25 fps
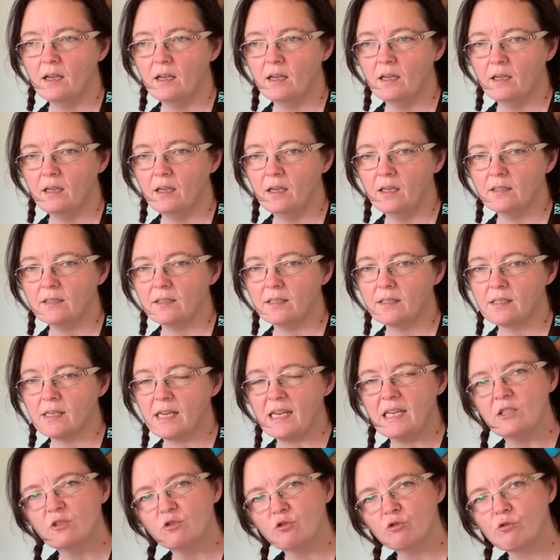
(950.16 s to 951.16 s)
It's
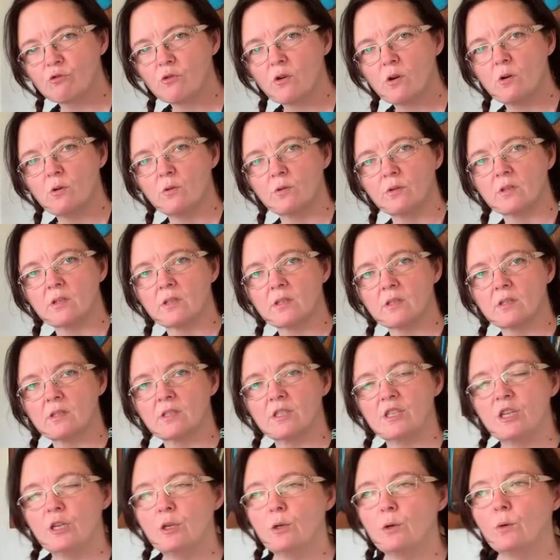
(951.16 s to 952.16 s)
intros
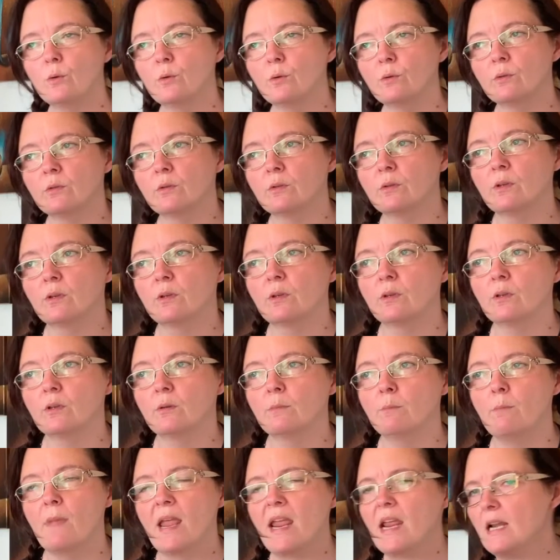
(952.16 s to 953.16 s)
to
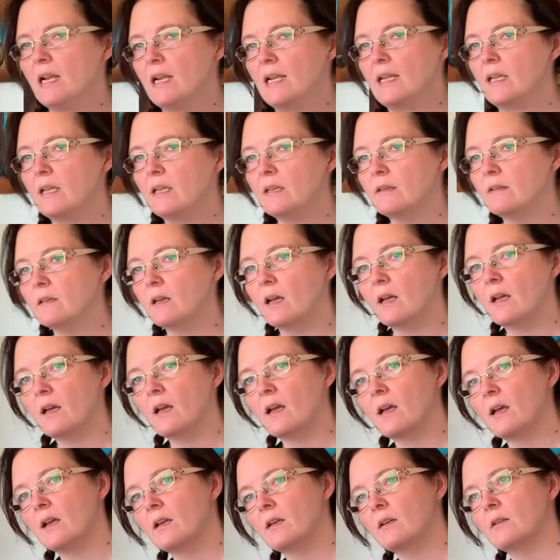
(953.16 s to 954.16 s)
mainly
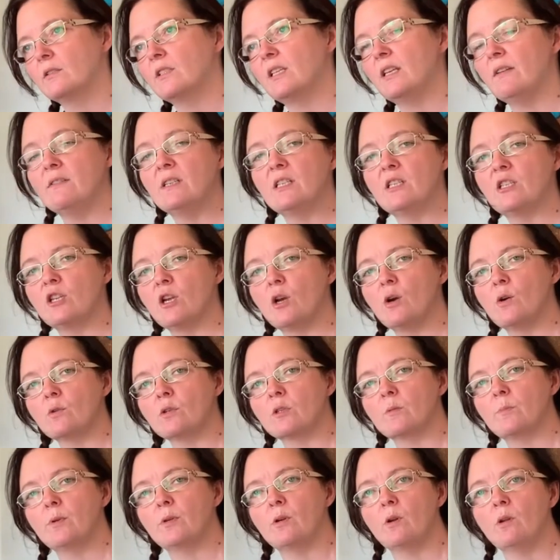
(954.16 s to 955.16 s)
TV shows,
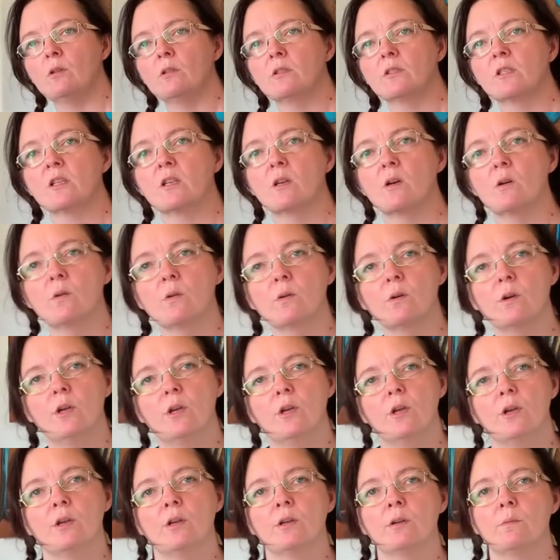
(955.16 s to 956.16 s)
but also
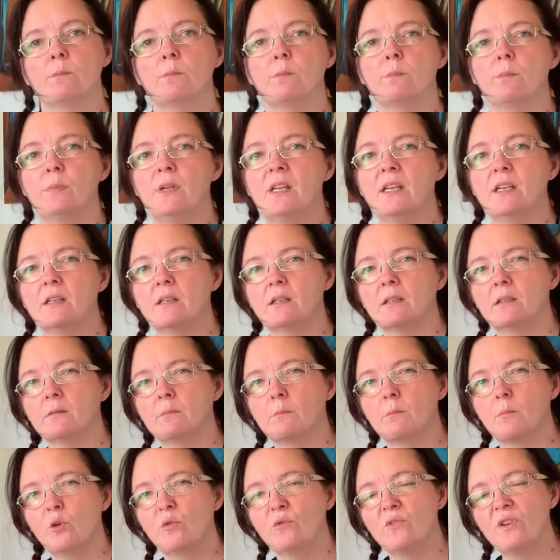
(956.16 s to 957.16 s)
big
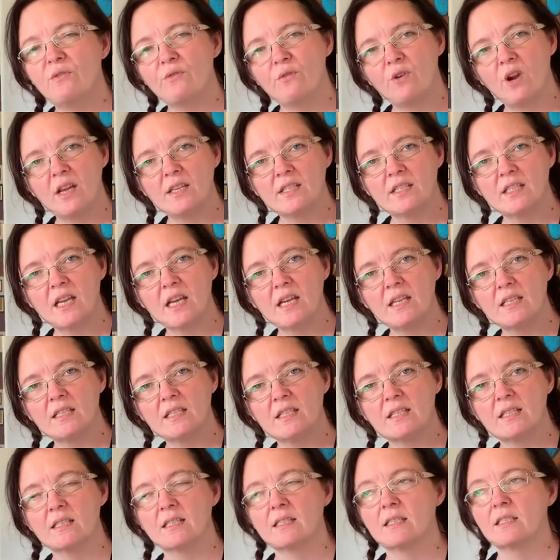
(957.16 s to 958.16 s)
movie
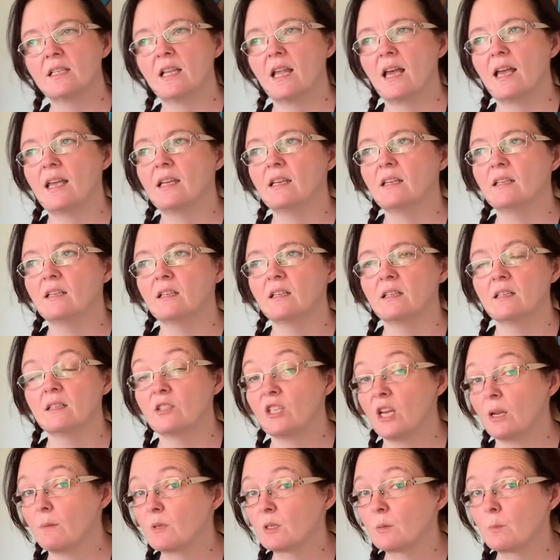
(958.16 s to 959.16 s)
franchises like
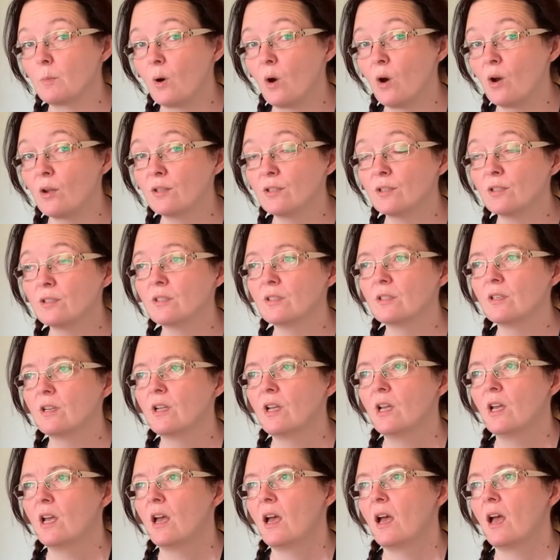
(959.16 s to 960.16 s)
James Bond.
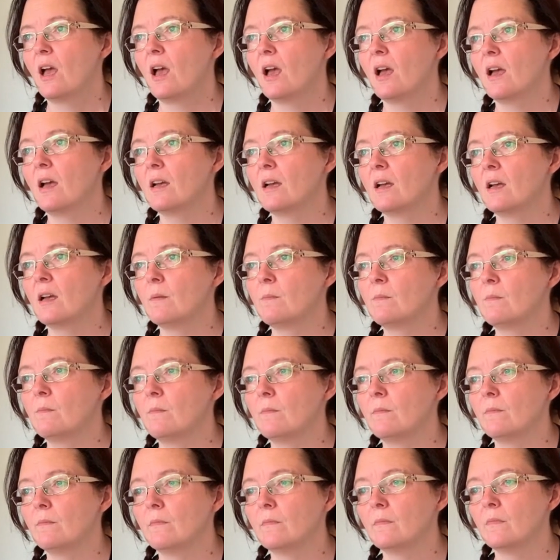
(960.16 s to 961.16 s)

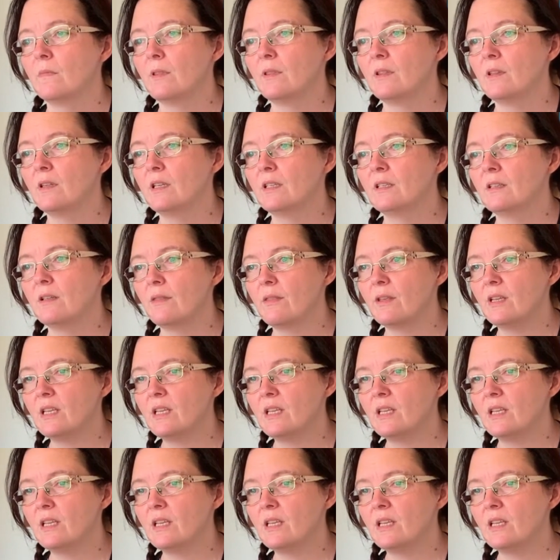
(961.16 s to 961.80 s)
The